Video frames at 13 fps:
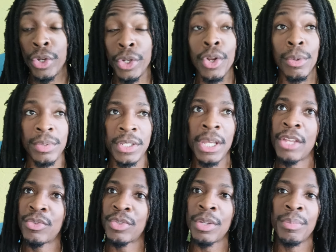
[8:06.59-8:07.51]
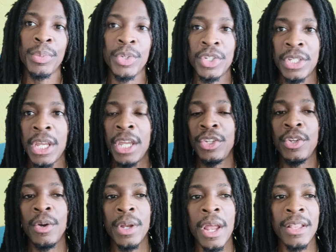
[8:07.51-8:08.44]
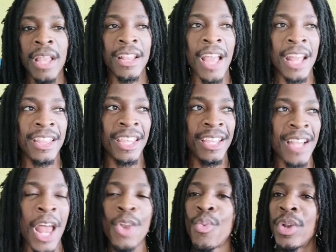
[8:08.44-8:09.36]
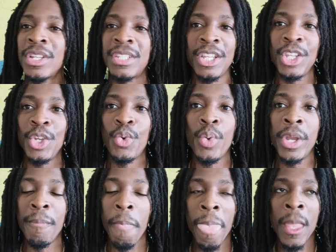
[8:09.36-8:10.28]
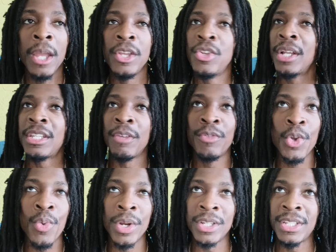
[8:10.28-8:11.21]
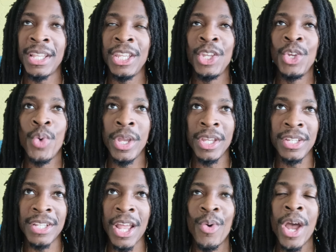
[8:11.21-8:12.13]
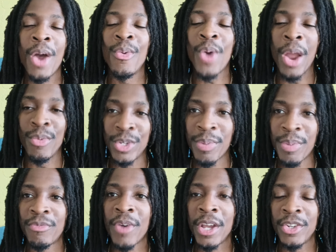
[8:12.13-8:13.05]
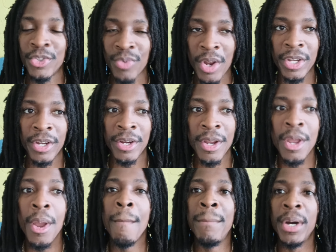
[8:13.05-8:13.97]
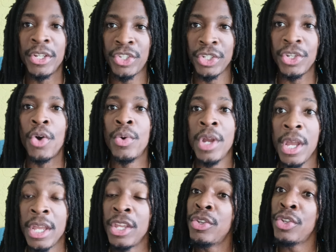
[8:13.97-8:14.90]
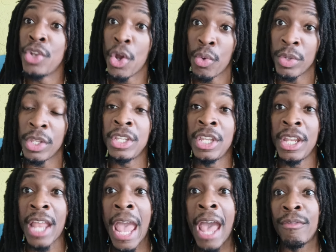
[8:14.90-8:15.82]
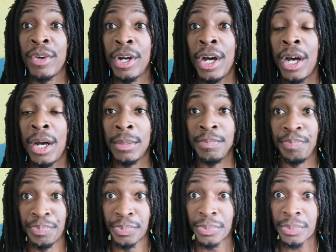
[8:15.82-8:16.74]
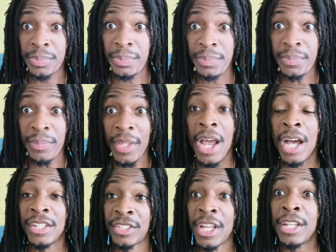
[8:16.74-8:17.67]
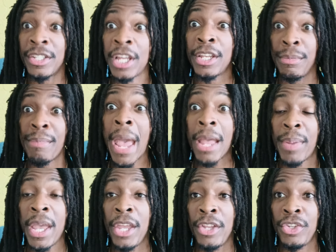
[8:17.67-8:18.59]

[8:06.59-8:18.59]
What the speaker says: You know what I'm saying? That's what some people are saying. You know, I think is, I don't want to say that he quit. You know, I definitely don't want to say that he quit because I respect fighters around here. But you know, he did have a sudden back pain.